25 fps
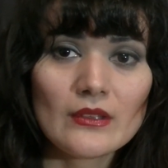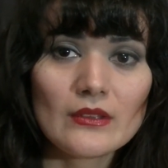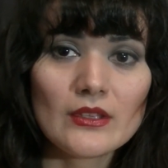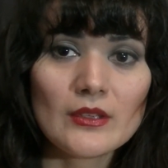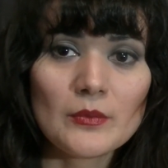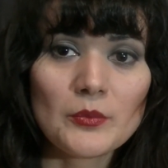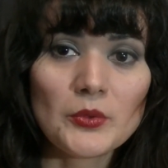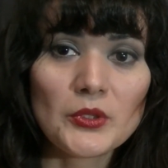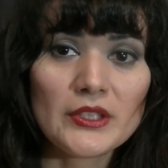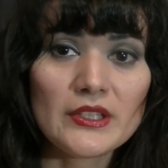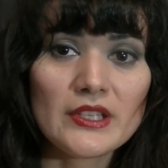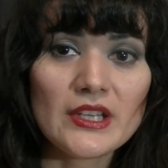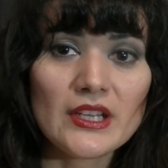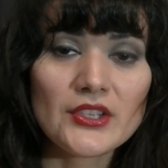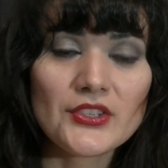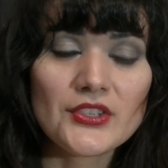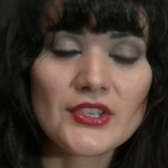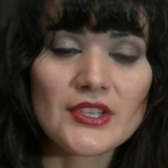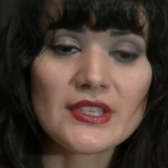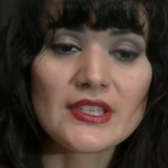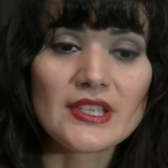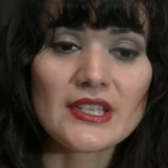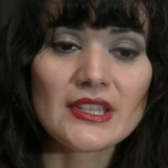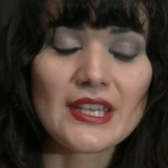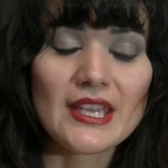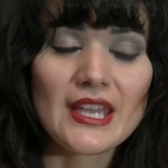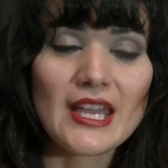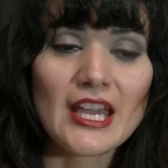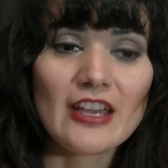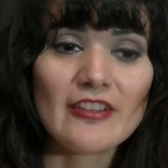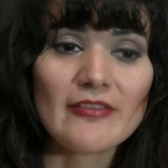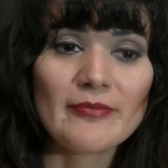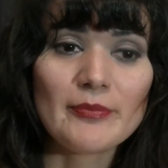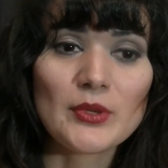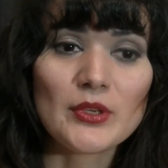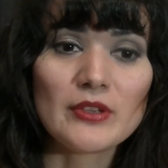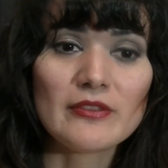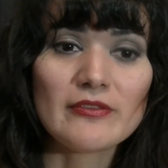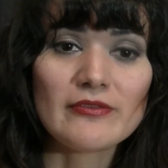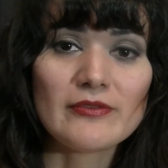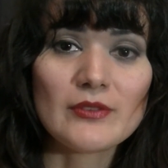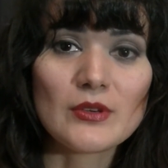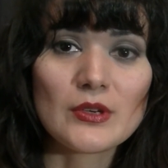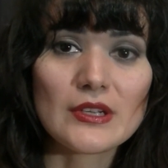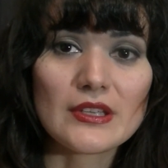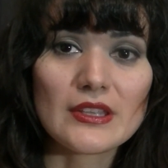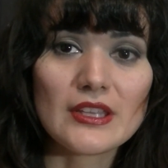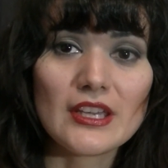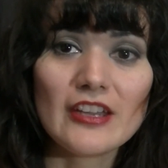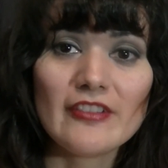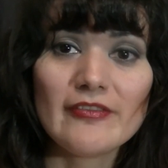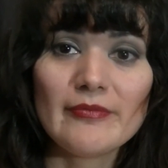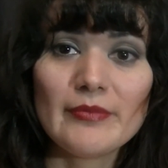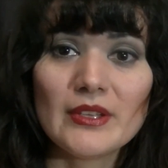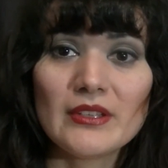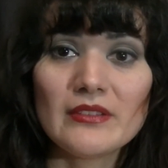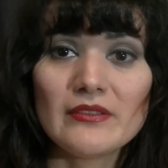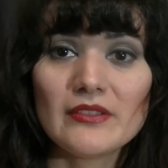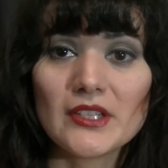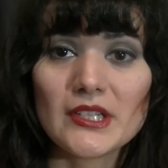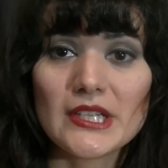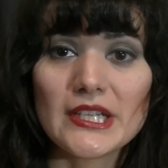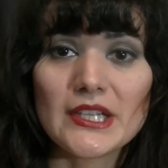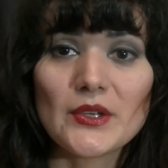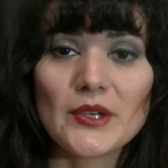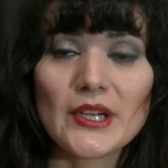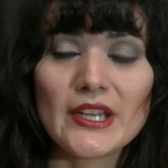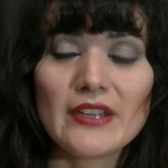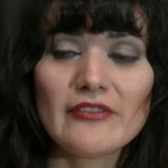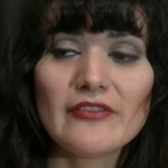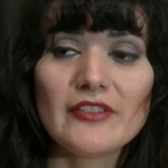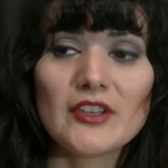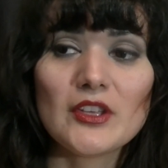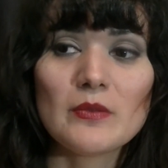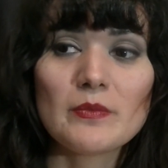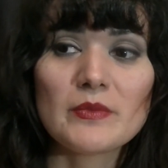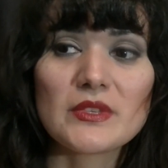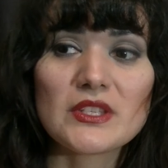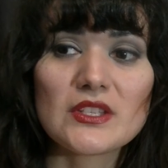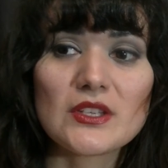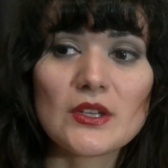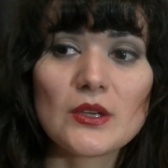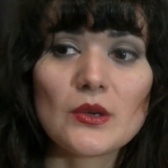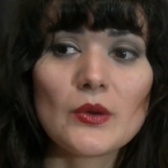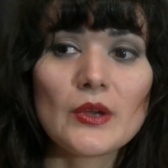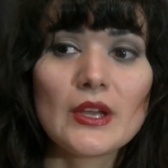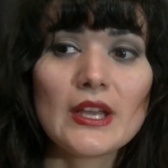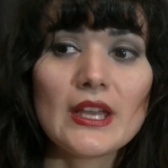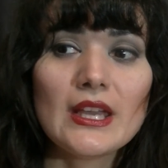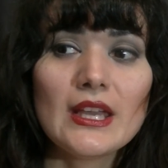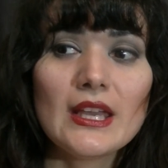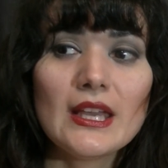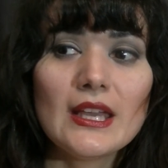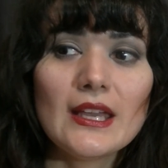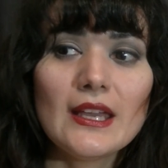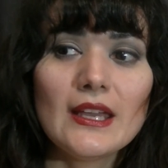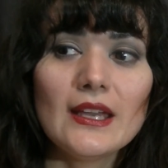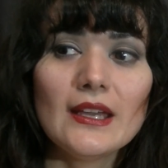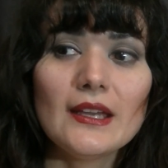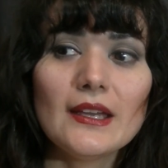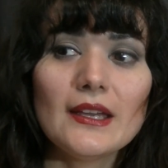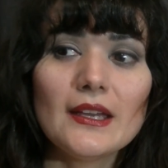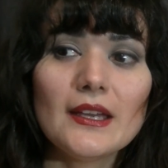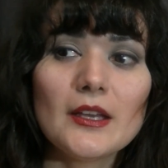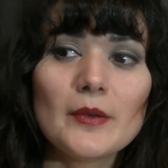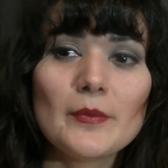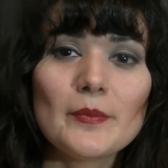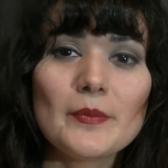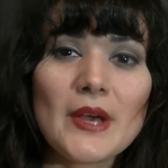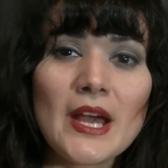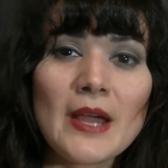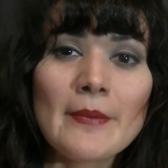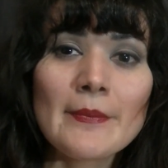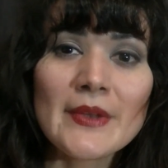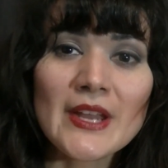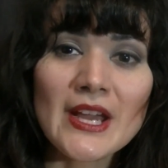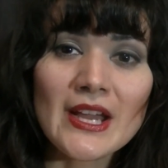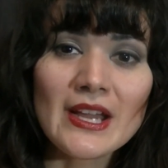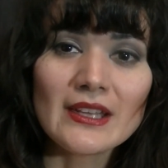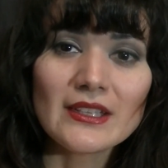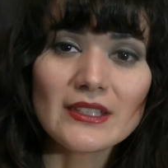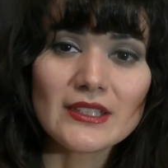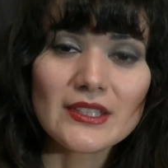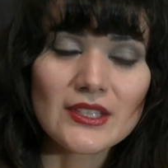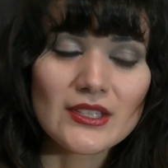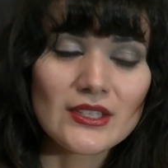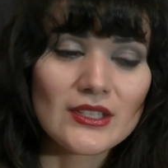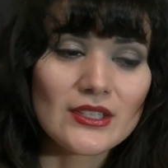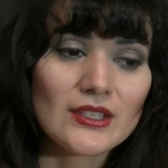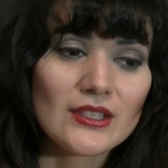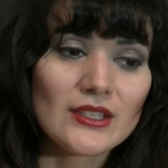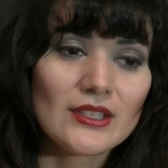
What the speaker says: the productions that they have put forth have been very great films. So I'm not